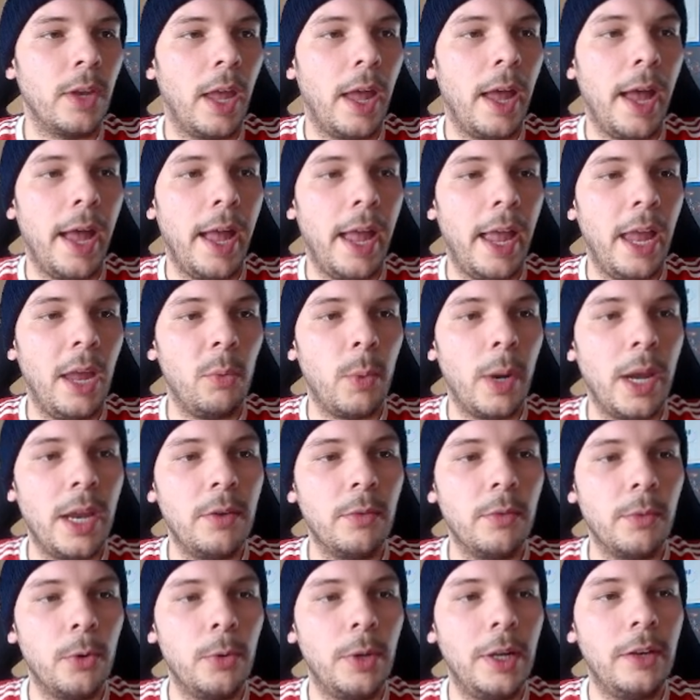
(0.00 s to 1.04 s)
A
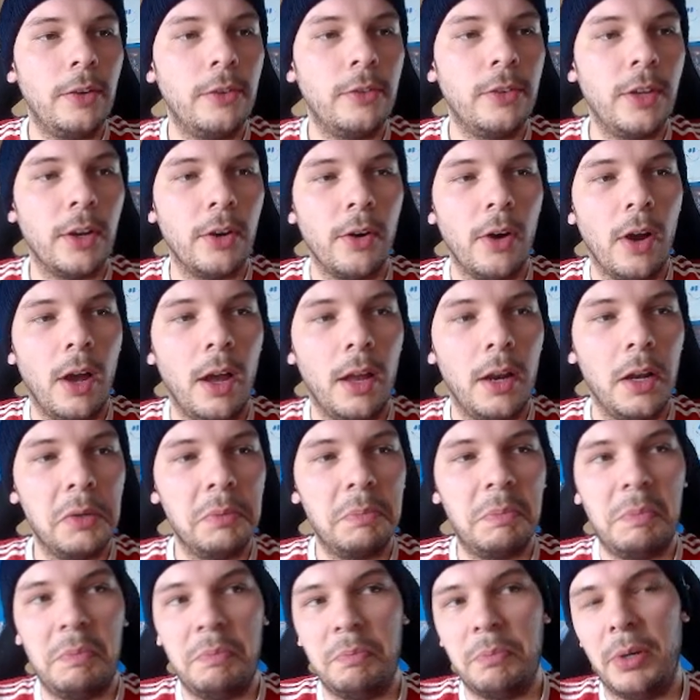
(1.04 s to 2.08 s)
Wayne Rooney sticker
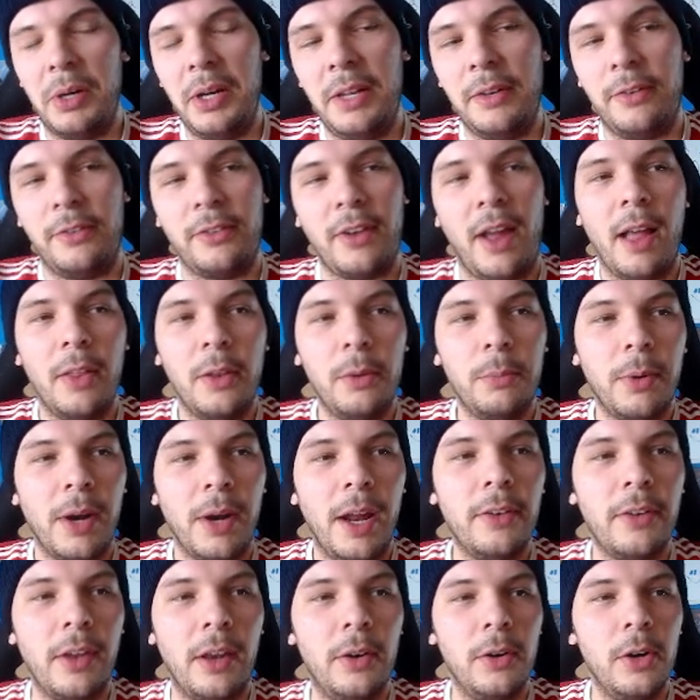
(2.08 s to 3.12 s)
auto. Pretty solid
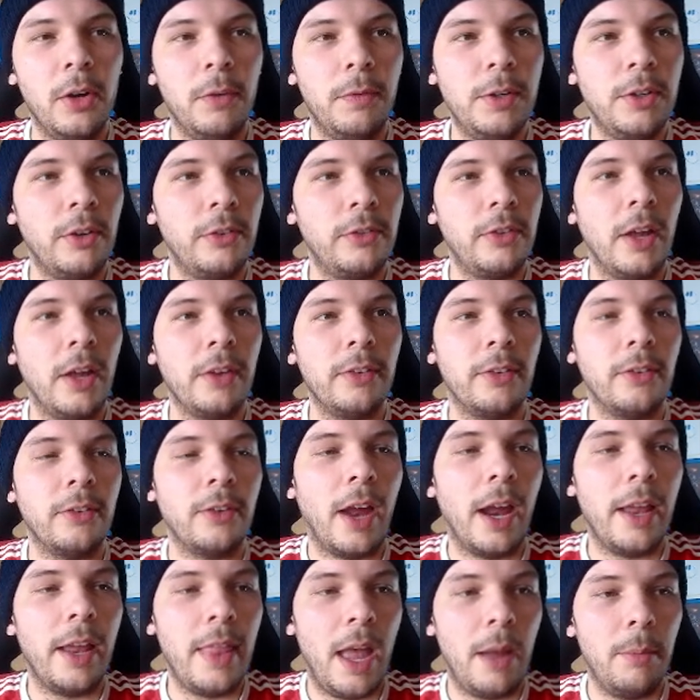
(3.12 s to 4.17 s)
price. I don't know if he just doesn't
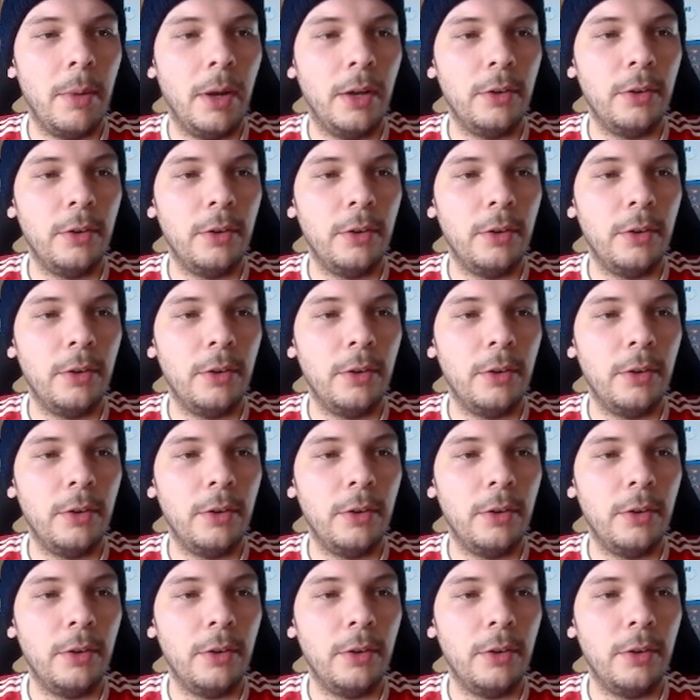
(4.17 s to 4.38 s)
sign that